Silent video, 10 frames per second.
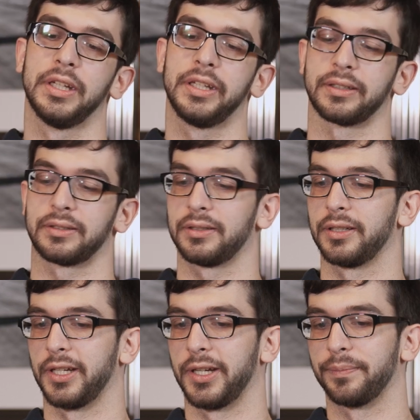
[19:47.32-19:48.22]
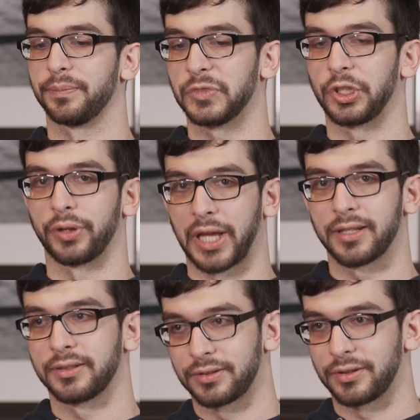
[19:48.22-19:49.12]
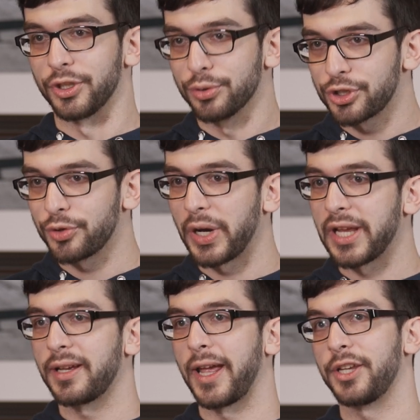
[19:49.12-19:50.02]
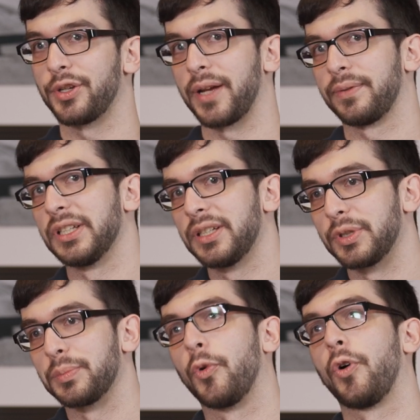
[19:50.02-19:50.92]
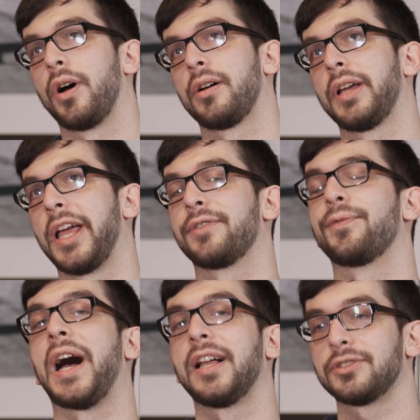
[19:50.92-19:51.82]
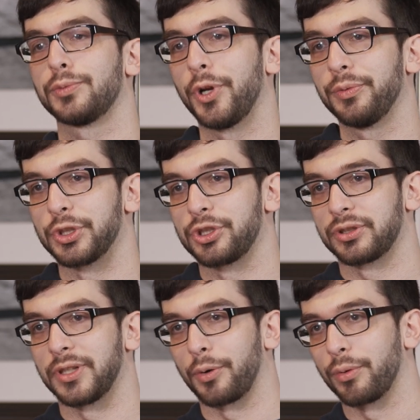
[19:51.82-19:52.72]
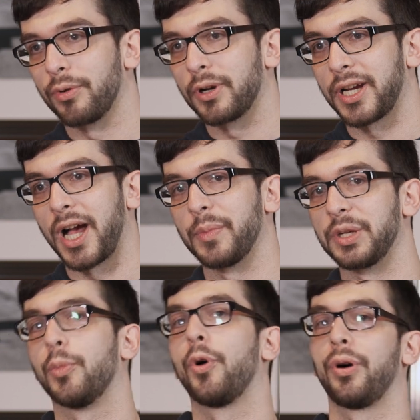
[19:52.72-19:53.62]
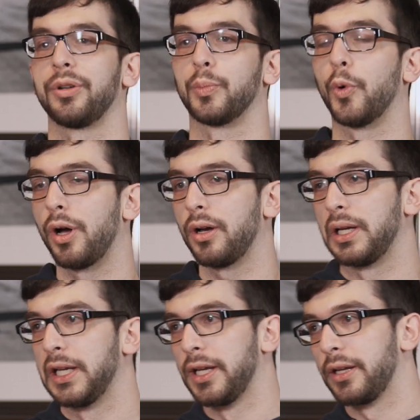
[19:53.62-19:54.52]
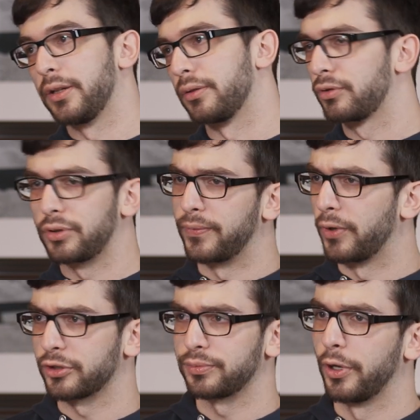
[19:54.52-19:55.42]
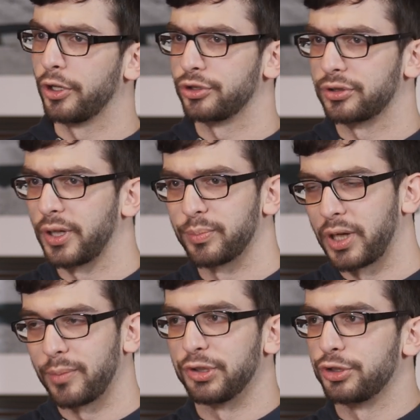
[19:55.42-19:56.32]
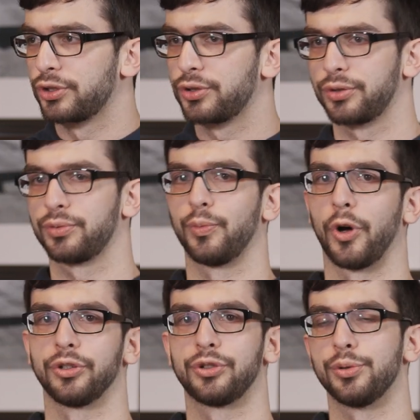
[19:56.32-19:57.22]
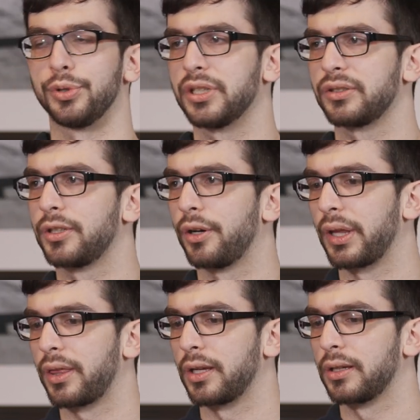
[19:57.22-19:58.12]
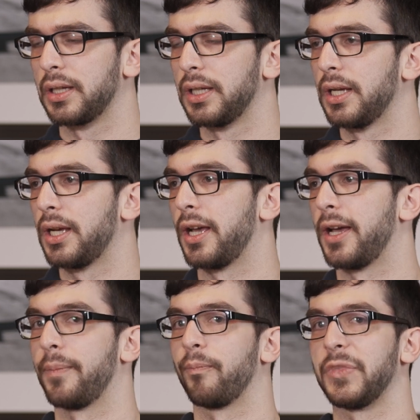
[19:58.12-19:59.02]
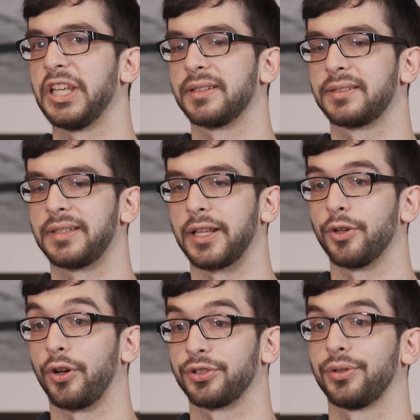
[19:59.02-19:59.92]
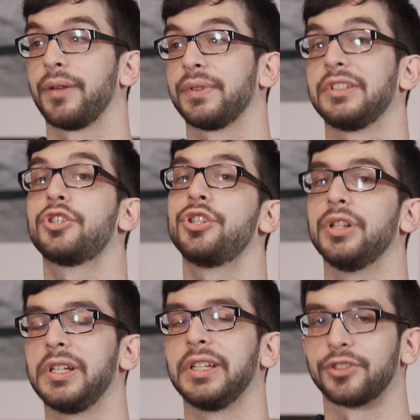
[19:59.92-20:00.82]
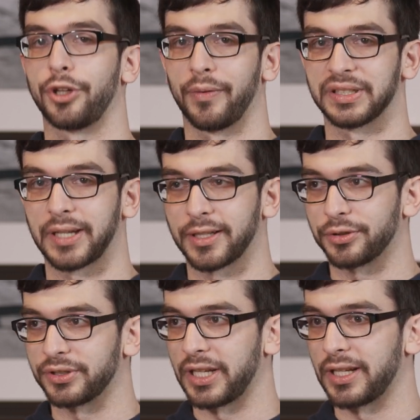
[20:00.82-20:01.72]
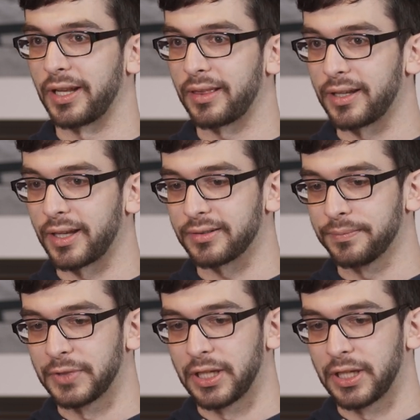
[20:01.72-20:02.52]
Yes. So that is the usual way. And you have a little bit more advanced one, which is now coming more and more, and the first versions got published 1-2 years ago, I think, is that you also now have additionally a server-side container at the end.